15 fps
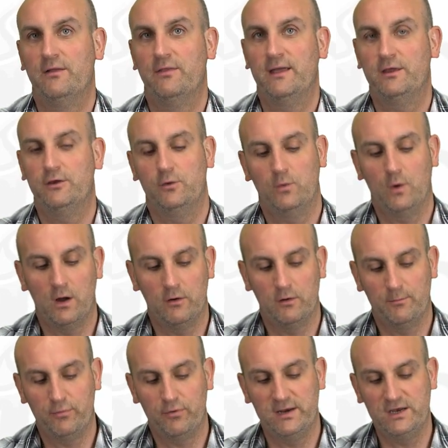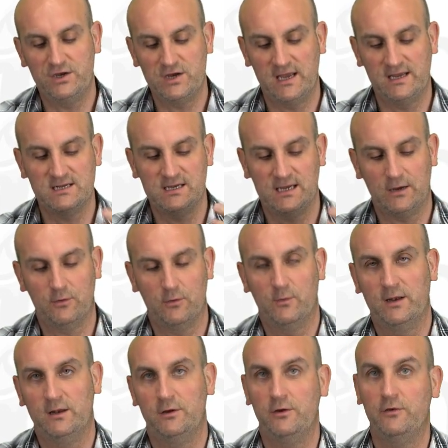that you are appreciating or
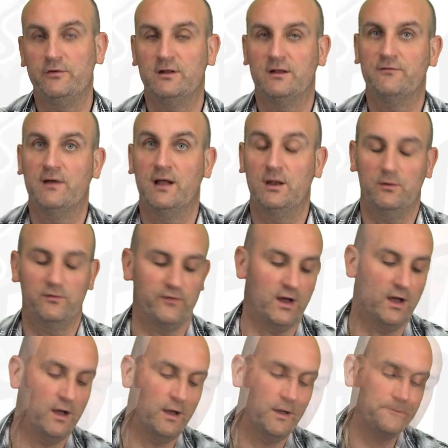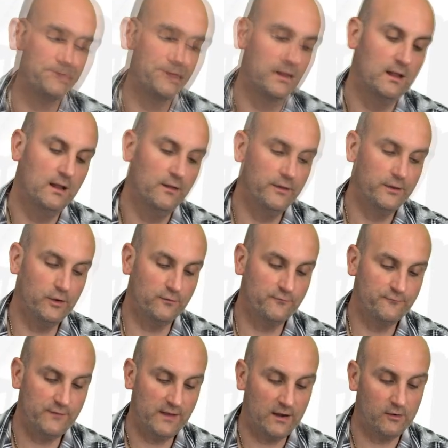when you're using the value of R, that your
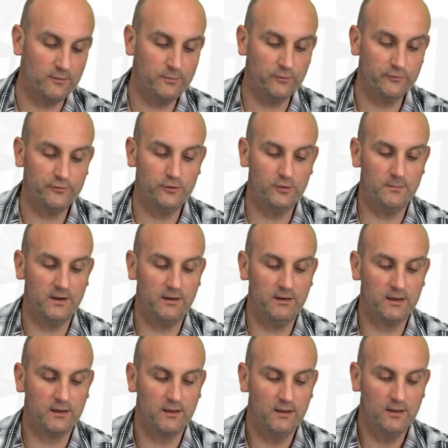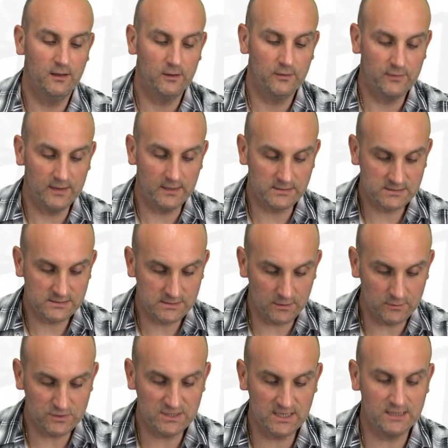variable is numeric, the
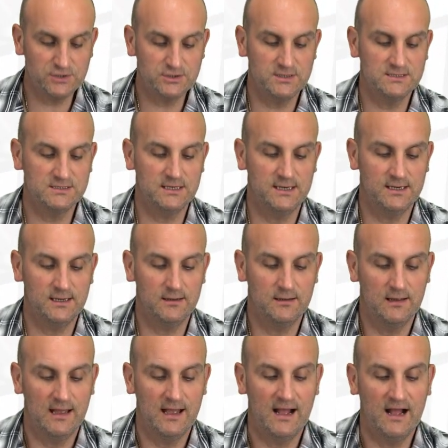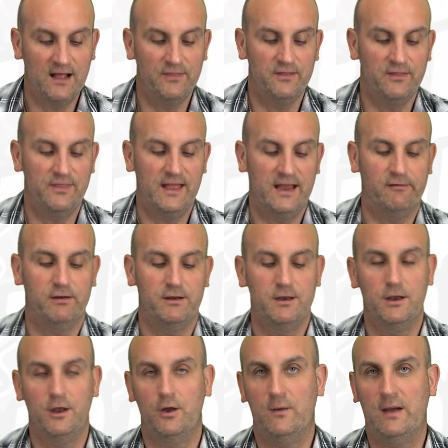association is linear, and that there are
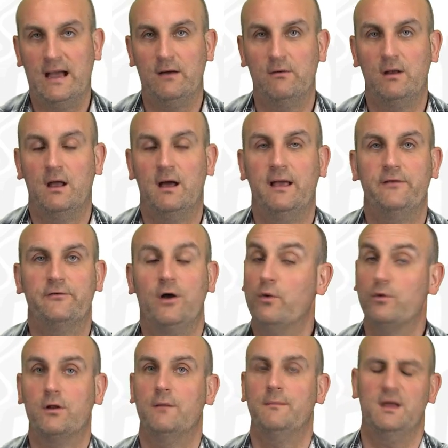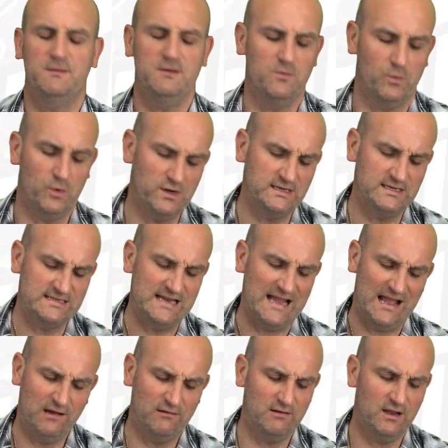no outliers. Hold on a moment, what is an
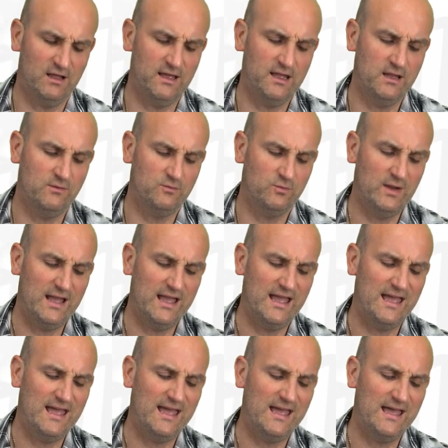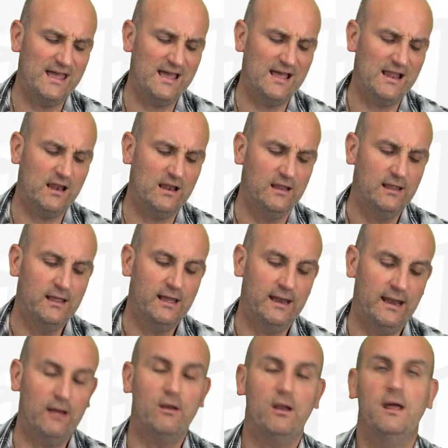outlier? Well, an
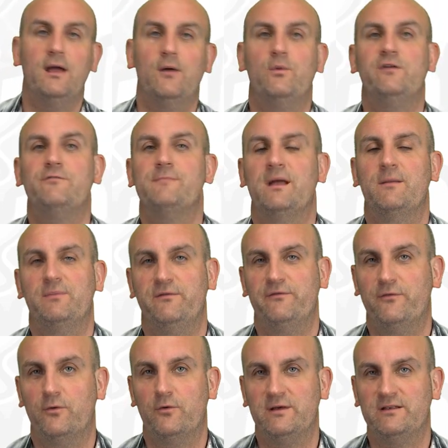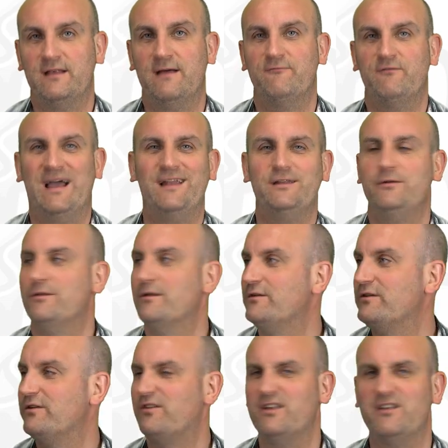outlier we've met before. It's that value that
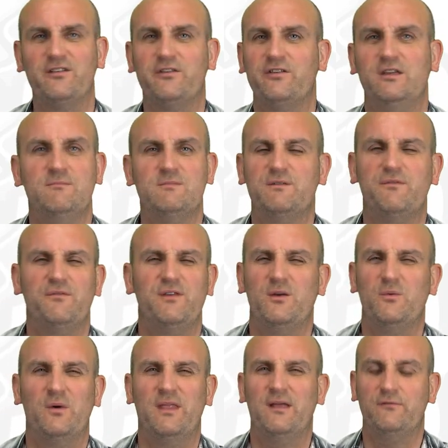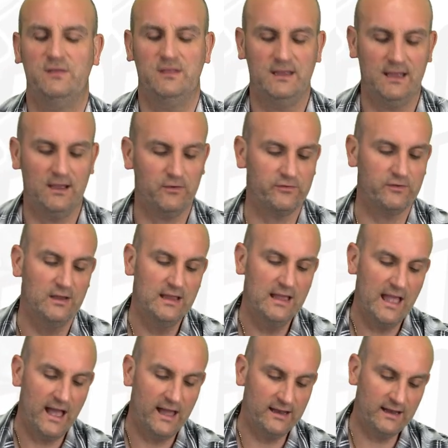just doesn't seem to fit with everything else.
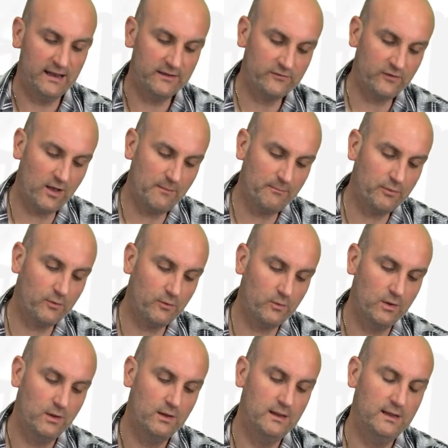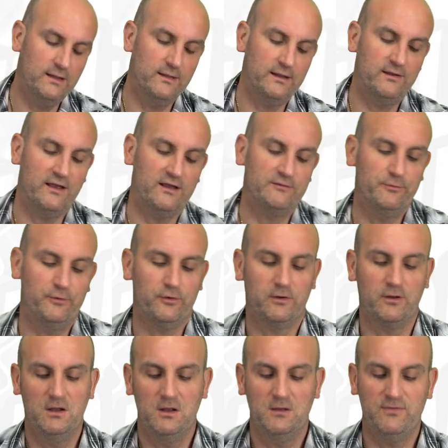And an example in the textbook,
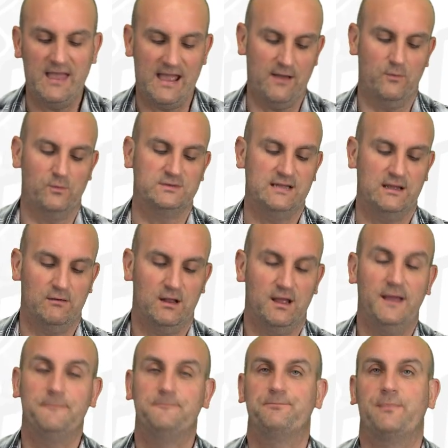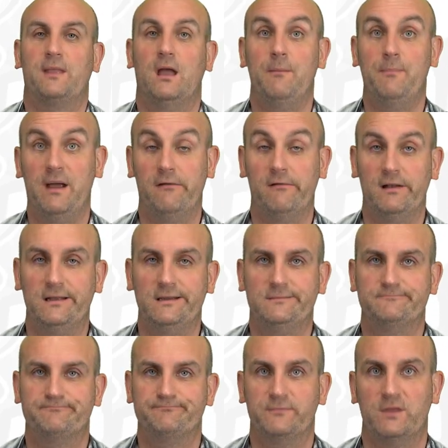that was an outlier, apparently.
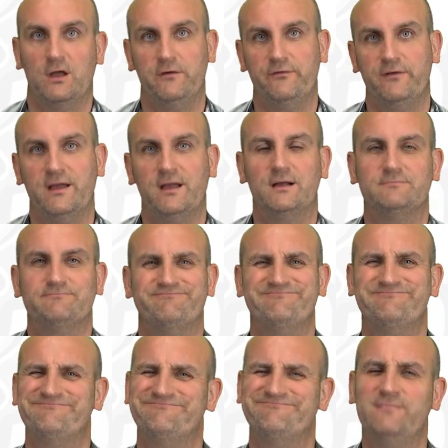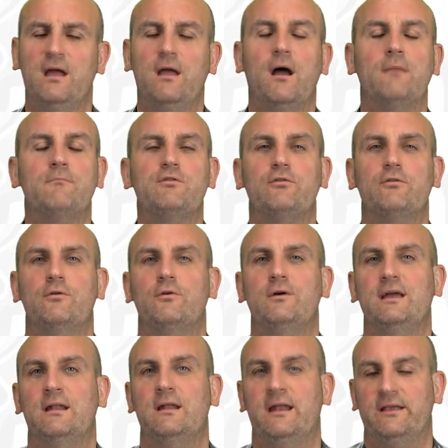Go figure. Mm, I'm sure
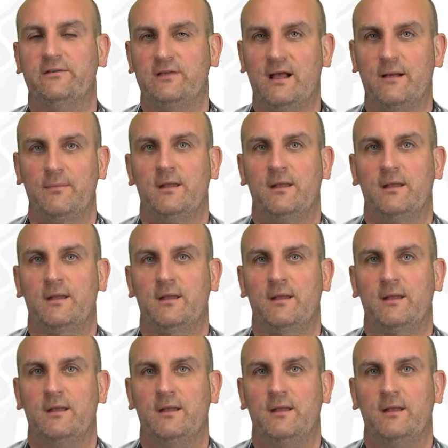in an exam